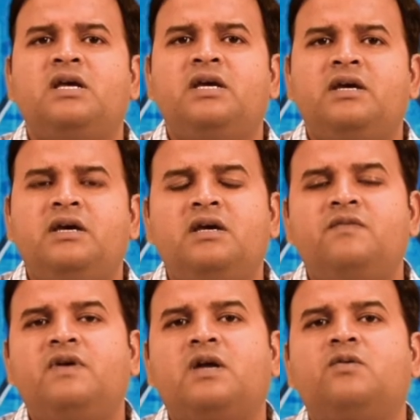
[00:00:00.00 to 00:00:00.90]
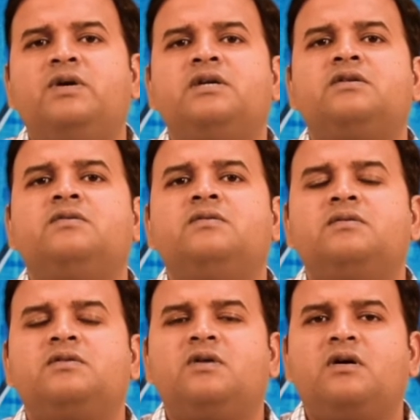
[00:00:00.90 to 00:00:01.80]
Here we are going to
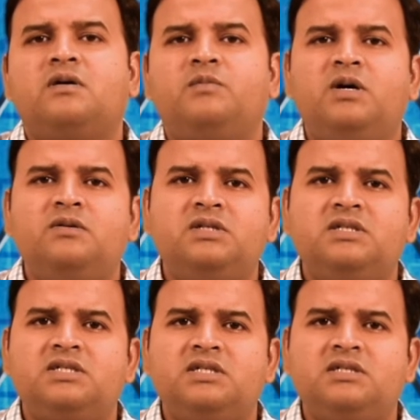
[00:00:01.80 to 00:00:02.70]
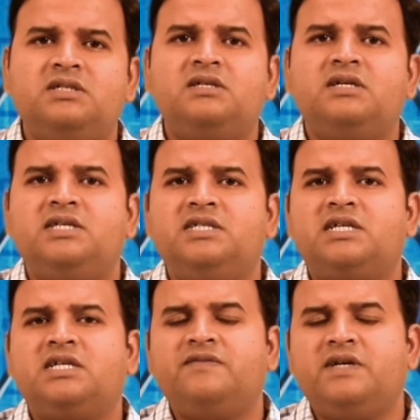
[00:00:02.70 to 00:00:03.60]
talk about certain
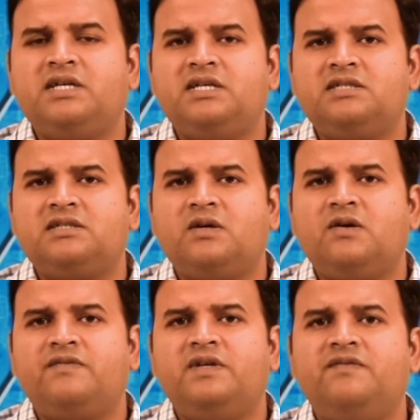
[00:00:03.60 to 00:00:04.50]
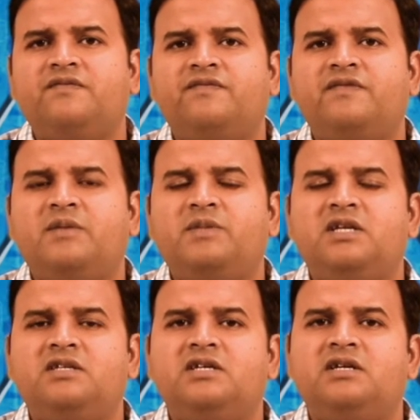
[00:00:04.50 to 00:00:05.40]
adjective endings of the
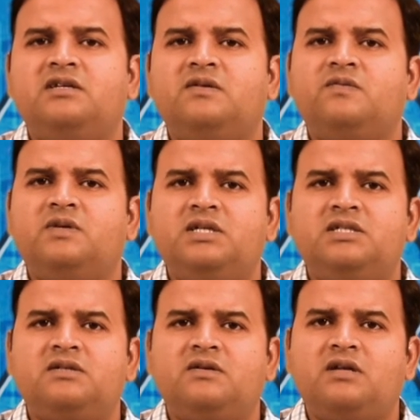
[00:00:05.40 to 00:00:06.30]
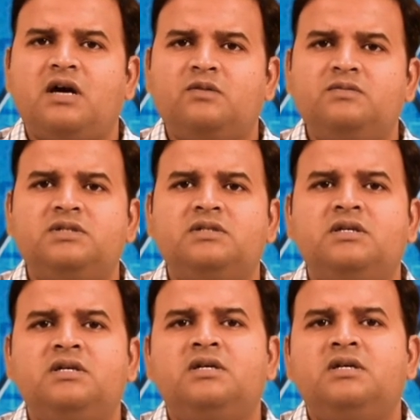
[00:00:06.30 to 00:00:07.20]
feminine gender words or nouns.
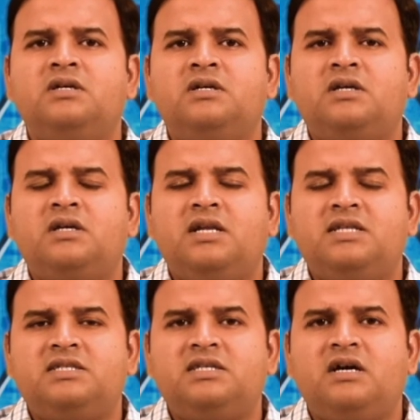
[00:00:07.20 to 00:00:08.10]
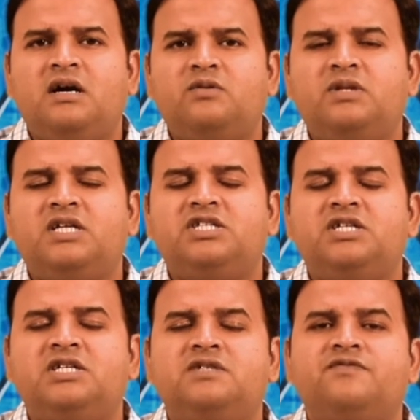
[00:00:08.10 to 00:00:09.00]
Let us see how they are
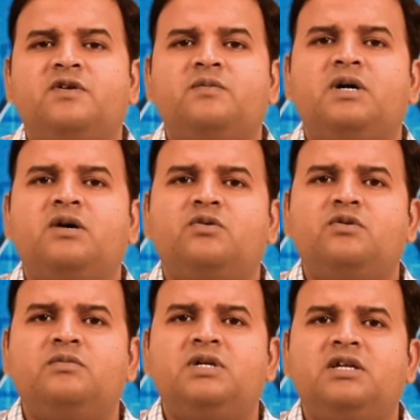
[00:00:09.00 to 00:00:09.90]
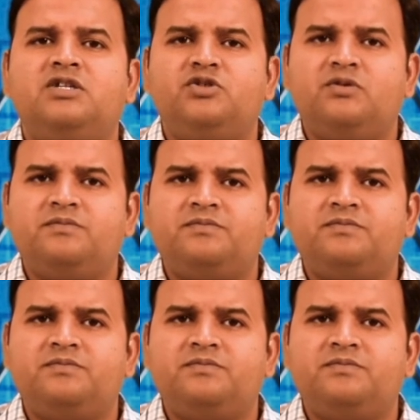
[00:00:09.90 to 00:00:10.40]
changed from akom and achom.